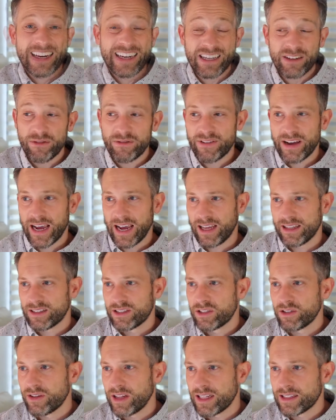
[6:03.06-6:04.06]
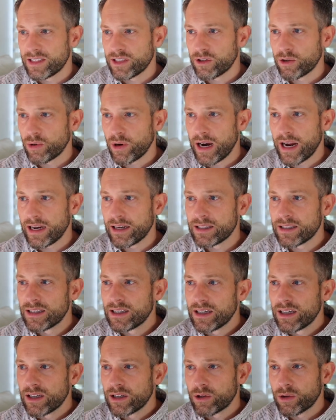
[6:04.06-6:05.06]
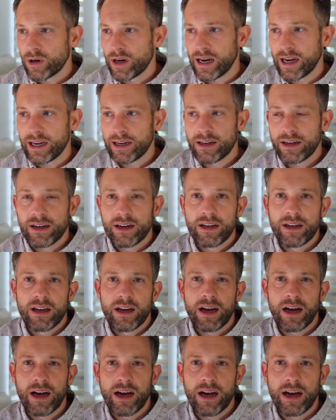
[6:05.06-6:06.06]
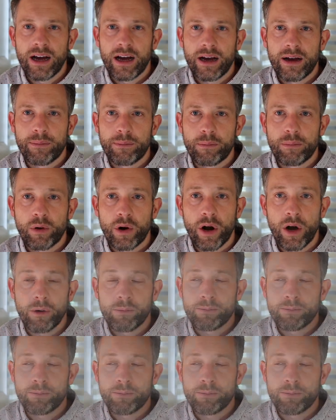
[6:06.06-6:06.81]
advance. So that's a great, great uh, Pro.